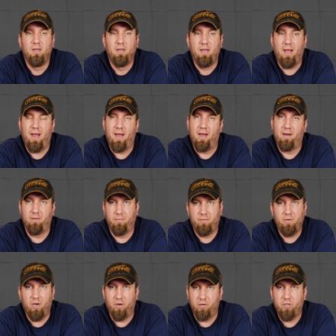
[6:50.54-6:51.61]
and,
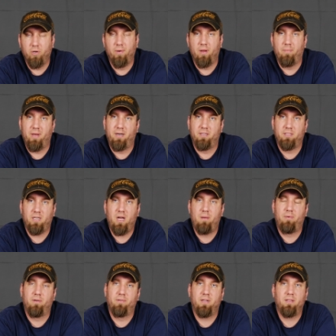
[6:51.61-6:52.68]
you know, doing a better job
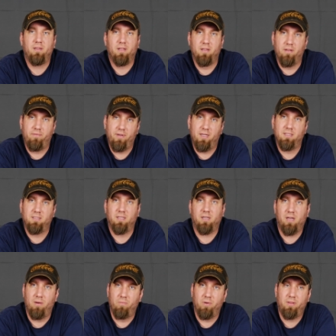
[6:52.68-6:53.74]
of it than the fans that
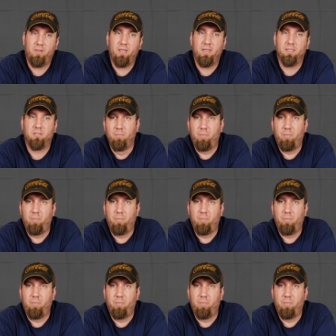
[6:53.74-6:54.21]
come with this.